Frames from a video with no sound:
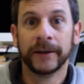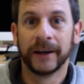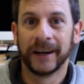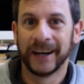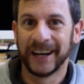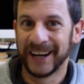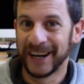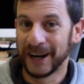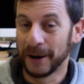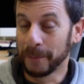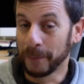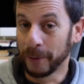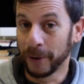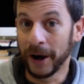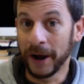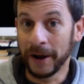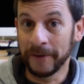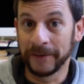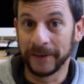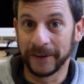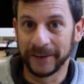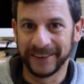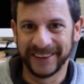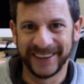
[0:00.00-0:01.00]
uh, a
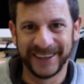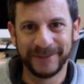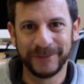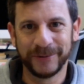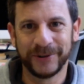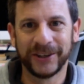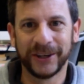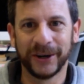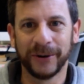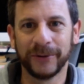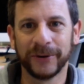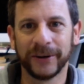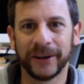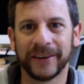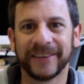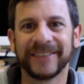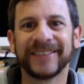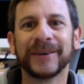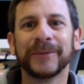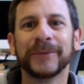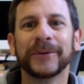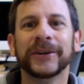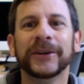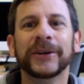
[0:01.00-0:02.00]
prophet named Jonah,
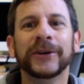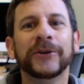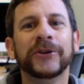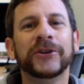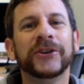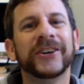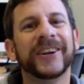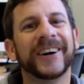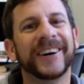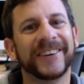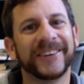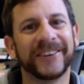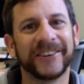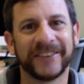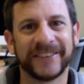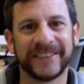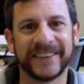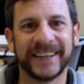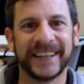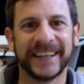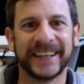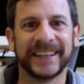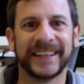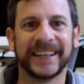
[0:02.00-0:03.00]
someone who should
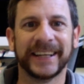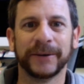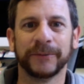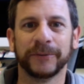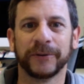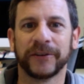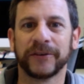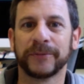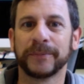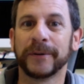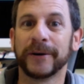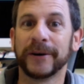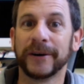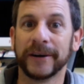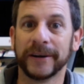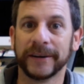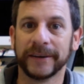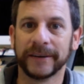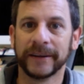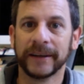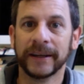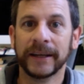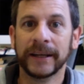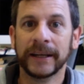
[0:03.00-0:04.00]
understand and
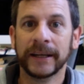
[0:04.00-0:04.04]
respond.